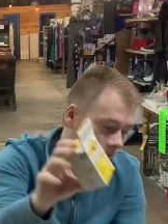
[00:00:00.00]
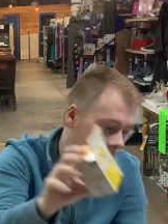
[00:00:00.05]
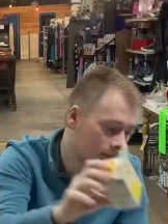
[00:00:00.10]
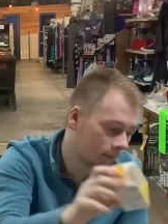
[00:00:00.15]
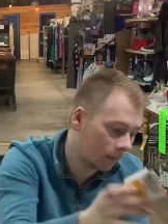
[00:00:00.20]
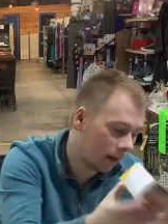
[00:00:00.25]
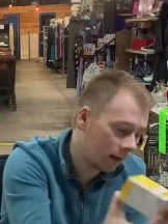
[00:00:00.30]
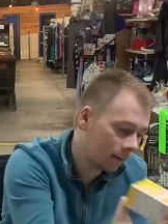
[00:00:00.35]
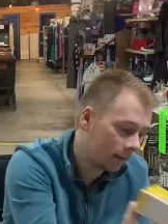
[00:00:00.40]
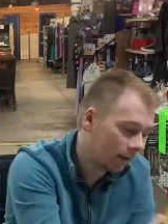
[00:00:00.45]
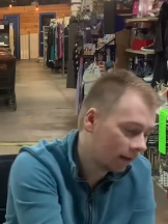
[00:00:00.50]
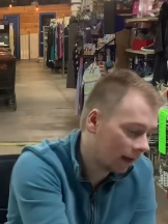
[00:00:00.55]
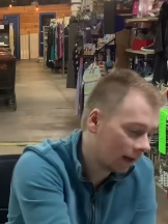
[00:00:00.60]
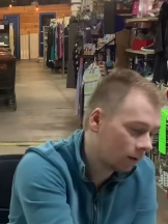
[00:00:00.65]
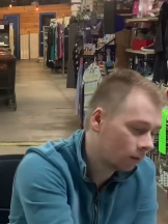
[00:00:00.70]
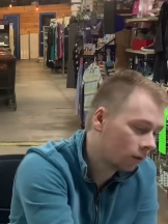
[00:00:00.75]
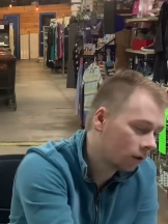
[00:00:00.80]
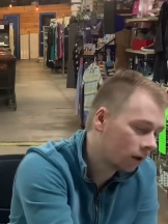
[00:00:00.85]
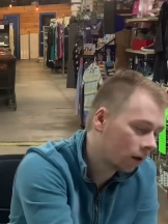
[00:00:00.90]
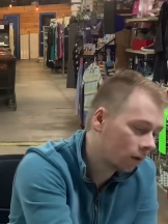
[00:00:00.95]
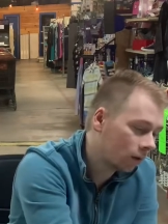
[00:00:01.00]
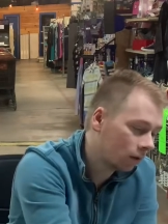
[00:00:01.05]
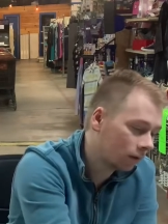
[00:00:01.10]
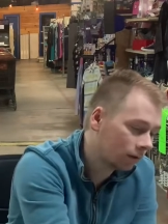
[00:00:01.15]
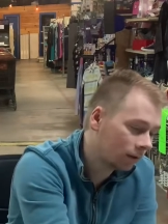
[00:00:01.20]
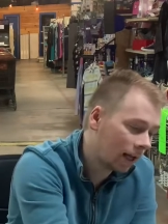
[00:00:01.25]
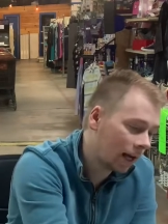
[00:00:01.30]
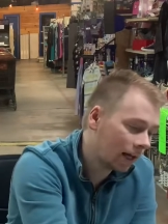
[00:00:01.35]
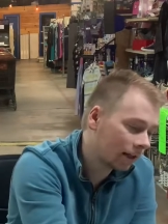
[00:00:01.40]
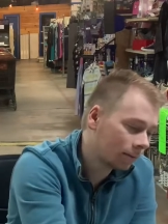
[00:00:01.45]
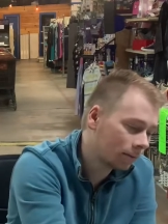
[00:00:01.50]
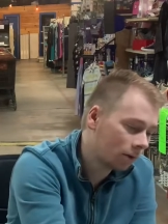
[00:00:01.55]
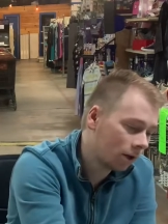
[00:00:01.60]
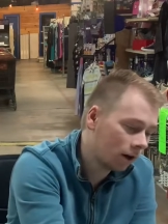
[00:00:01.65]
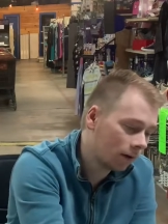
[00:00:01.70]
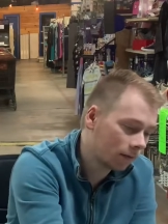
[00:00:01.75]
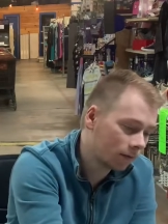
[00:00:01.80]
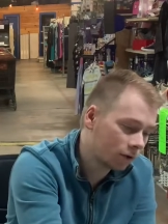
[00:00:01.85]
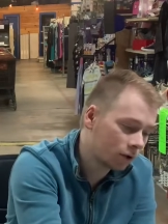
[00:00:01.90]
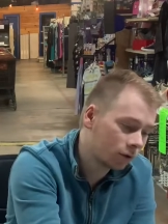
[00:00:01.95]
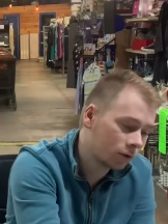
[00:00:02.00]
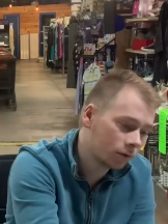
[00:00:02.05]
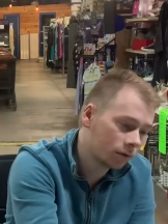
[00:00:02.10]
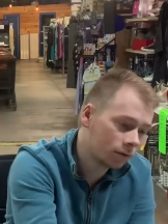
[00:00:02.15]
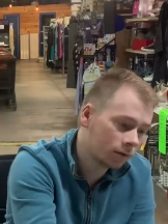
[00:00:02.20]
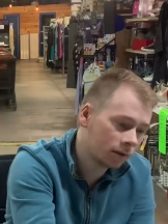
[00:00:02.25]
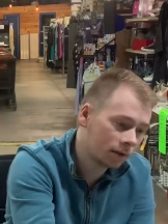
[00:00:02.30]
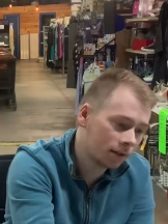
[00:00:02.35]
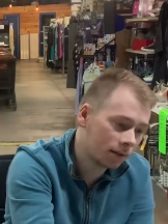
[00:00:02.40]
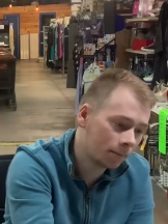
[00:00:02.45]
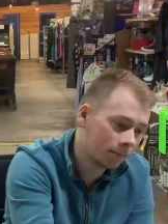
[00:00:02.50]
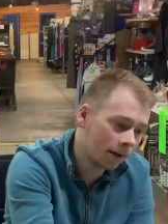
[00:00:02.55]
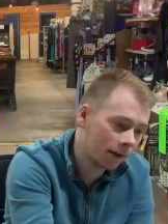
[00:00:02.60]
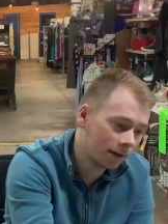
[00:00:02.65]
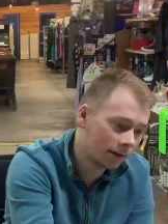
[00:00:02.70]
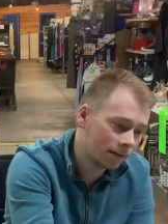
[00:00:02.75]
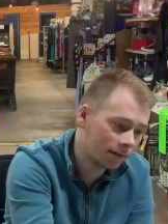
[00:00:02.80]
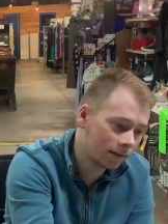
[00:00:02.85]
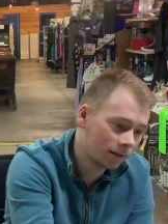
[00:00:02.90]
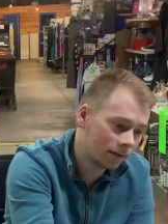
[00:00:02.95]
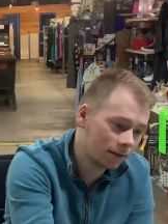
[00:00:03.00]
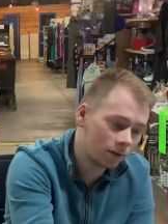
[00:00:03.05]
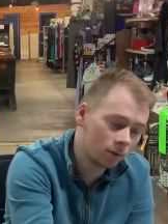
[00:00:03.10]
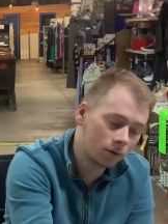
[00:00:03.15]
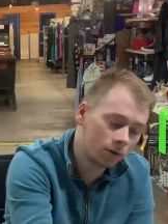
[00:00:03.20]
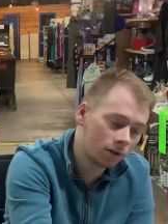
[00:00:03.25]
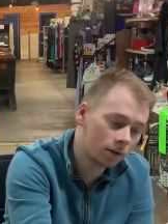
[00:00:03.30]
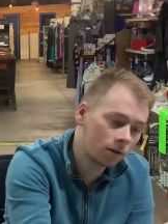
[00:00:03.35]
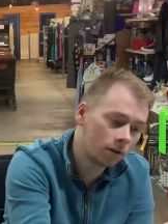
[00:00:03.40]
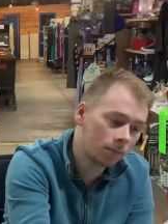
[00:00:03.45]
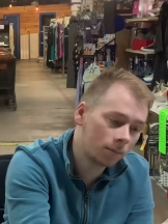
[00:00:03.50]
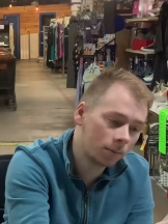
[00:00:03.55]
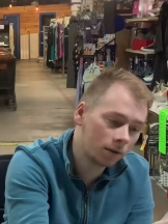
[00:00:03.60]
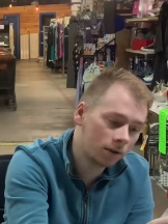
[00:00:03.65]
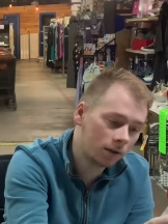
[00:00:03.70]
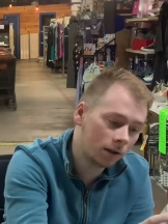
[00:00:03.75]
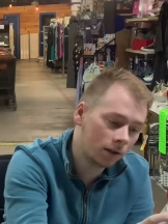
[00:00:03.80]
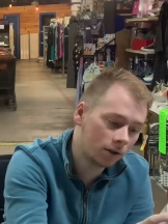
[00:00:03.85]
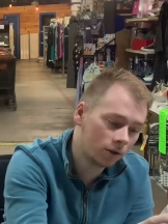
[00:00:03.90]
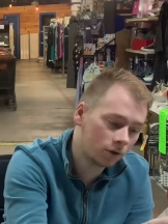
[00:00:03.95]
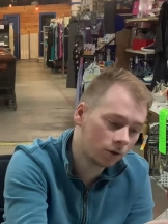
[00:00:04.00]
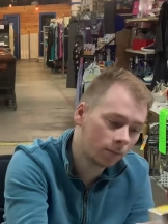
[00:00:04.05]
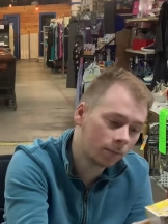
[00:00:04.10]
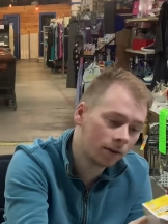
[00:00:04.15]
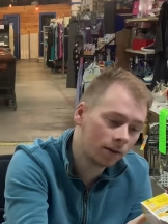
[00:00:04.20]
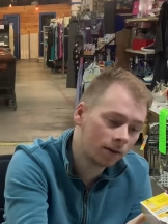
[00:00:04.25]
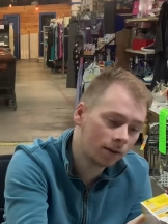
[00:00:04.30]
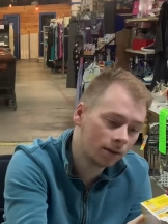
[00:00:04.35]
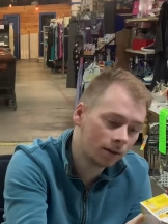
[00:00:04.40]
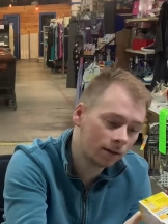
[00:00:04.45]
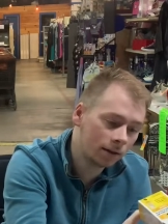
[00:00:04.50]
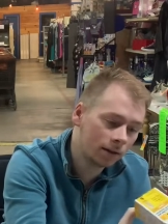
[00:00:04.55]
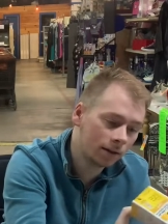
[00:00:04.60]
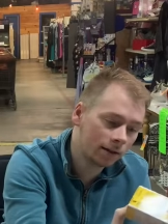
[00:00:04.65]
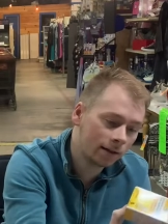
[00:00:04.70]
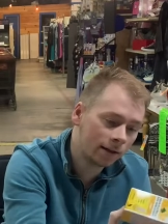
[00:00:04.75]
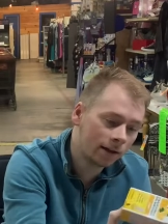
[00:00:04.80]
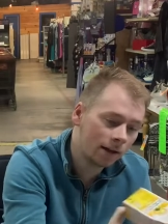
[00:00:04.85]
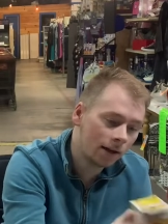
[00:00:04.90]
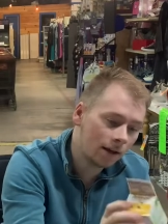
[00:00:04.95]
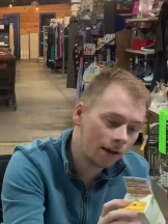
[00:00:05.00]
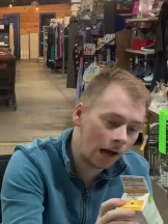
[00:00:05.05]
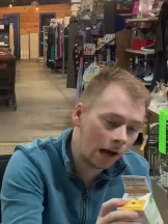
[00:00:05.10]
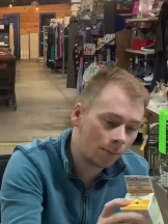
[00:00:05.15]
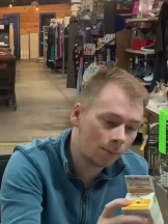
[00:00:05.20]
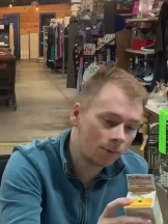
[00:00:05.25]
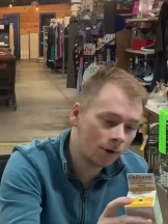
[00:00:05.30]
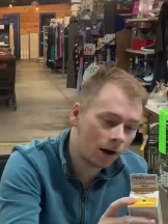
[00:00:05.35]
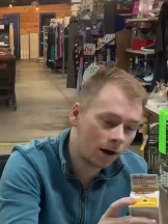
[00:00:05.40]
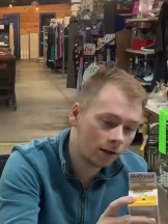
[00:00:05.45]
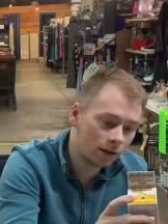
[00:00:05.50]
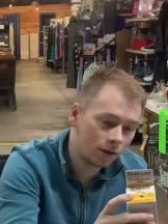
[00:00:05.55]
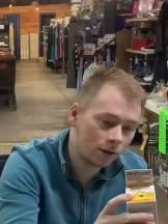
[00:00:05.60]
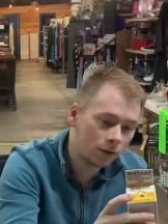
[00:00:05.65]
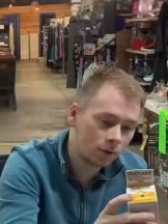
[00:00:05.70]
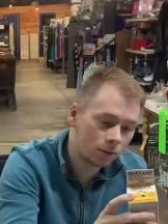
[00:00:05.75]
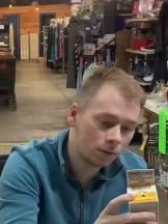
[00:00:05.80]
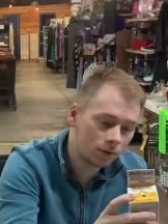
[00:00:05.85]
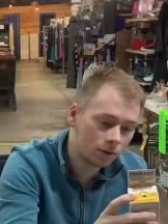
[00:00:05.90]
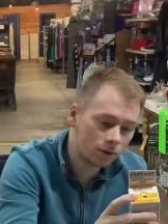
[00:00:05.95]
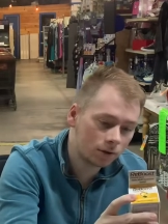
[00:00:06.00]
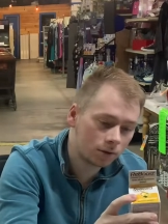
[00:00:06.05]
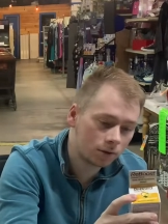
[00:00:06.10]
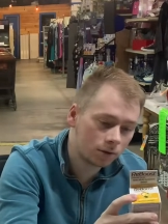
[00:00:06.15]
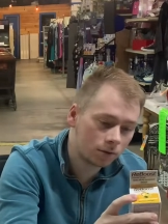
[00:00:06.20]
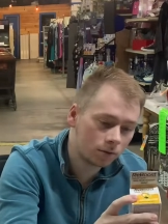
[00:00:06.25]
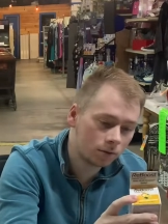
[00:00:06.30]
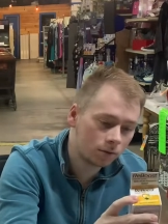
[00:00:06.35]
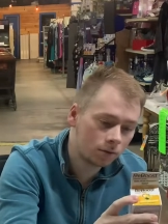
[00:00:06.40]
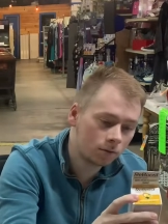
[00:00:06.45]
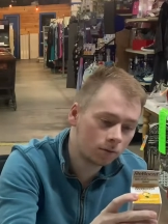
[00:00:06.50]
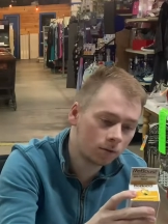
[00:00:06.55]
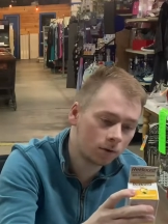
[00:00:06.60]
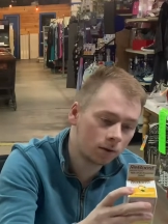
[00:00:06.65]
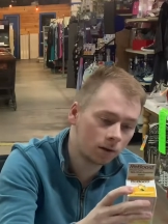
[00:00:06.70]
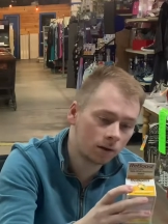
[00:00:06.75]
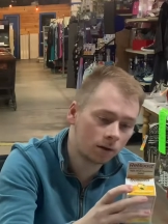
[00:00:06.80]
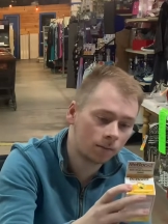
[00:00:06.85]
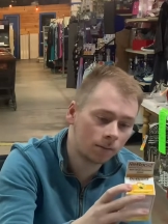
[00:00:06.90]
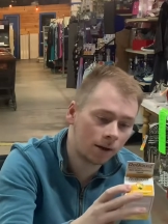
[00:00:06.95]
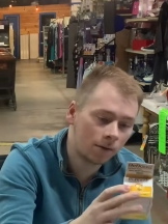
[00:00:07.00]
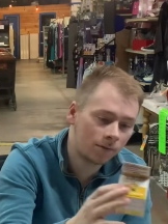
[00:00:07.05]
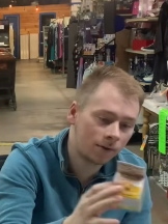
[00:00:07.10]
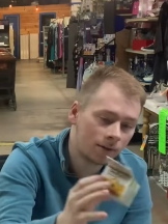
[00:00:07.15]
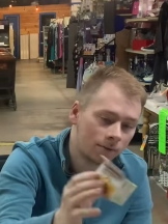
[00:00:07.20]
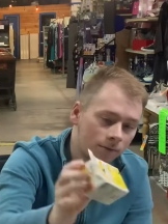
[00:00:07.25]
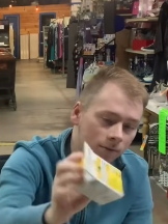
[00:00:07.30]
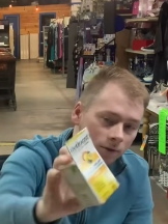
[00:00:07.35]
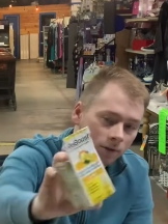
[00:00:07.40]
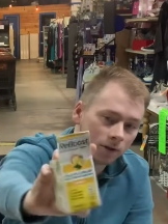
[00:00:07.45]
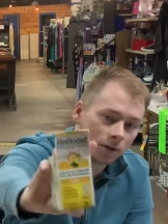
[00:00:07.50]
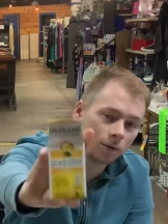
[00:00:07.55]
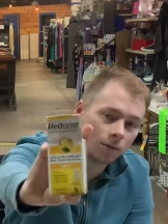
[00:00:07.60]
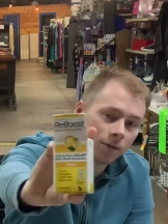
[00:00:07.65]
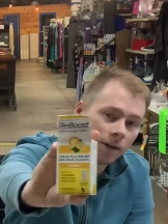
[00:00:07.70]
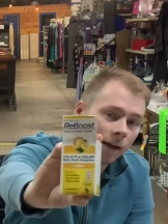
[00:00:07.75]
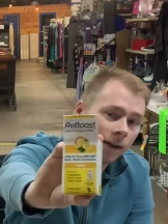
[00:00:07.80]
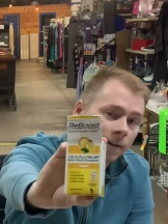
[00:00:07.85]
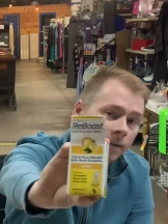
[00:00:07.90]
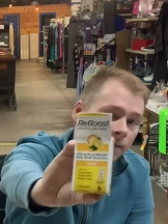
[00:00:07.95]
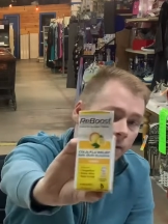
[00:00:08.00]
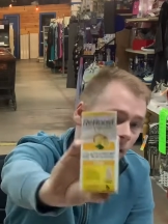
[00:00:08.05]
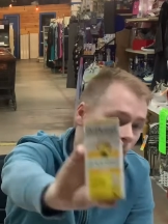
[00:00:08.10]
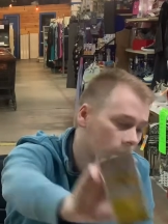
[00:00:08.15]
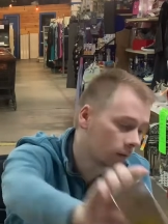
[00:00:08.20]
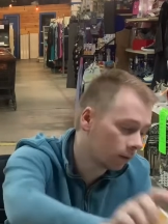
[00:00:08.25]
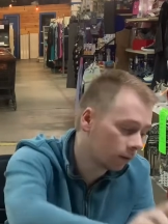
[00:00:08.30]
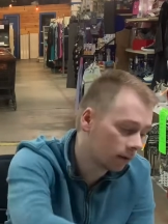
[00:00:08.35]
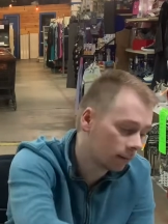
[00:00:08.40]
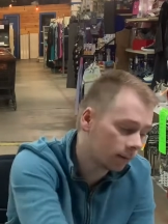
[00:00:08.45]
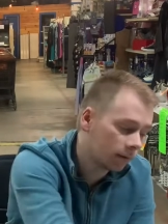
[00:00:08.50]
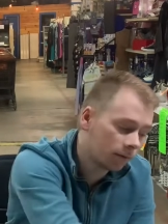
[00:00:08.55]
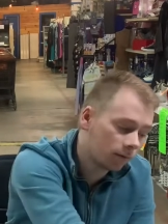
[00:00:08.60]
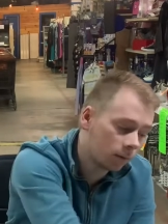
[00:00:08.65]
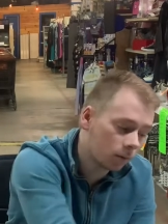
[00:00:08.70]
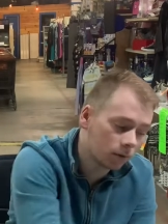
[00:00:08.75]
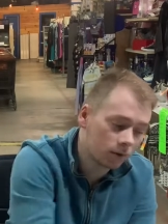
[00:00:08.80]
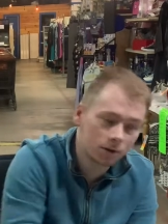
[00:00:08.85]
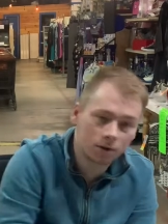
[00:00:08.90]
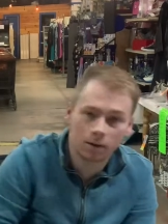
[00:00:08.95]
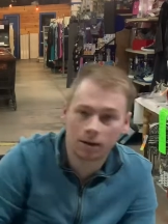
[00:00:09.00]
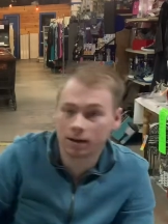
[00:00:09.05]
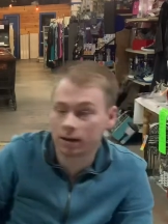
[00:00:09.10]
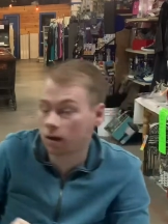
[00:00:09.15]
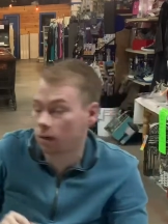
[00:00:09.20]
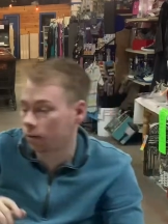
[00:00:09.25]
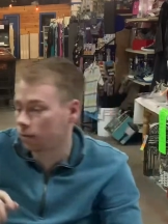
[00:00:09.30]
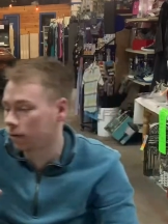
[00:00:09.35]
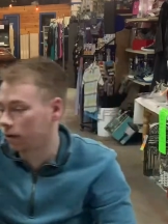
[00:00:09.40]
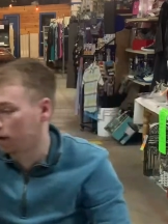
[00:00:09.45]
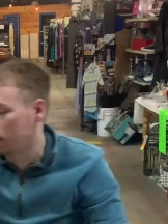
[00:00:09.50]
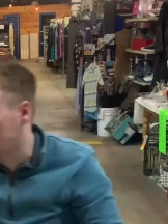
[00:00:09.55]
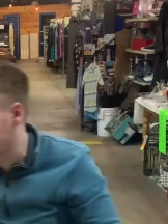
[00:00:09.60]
Maybe that will go online. I'm not for sure. It's a medicine, so it's a good potential, but then again, I'm not used to, I've never sold that exact one before, so I don't know.